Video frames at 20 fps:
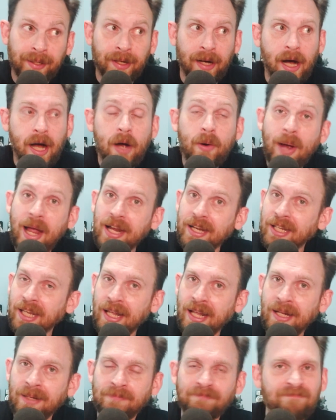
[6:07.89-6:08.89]
All right.
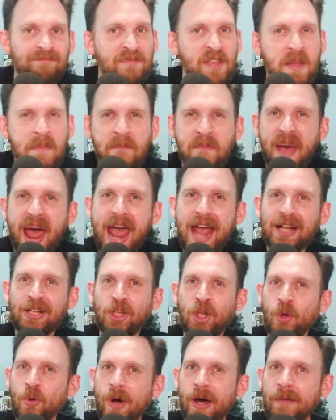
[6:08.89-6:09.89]
Back
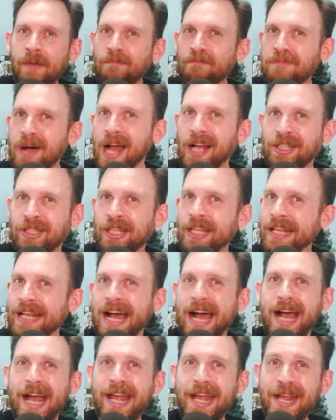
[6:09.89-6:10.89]
to unboxing
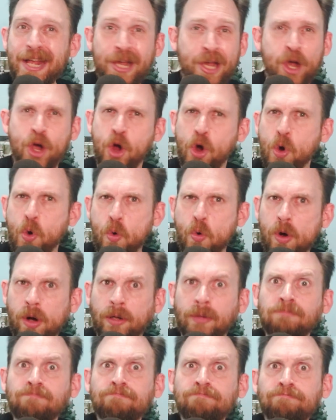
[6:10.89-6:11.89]
I
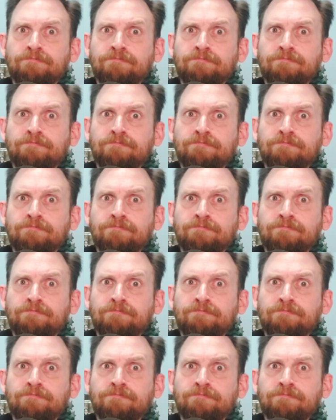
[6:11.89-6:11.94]
go.